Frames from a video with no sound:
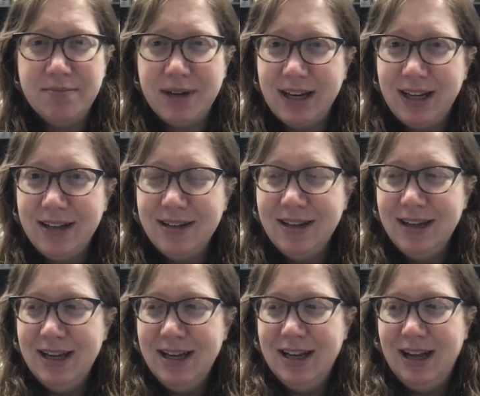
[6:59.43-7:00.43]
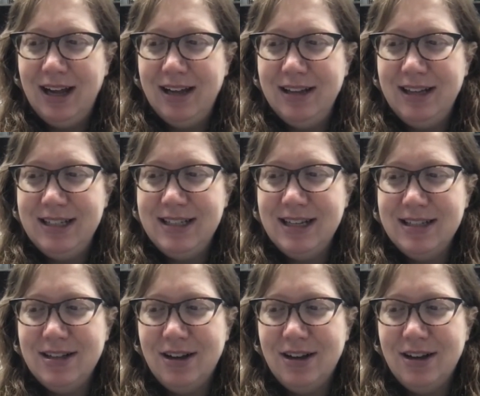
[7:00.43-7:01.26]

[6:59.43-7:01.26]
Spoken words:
money, they tend to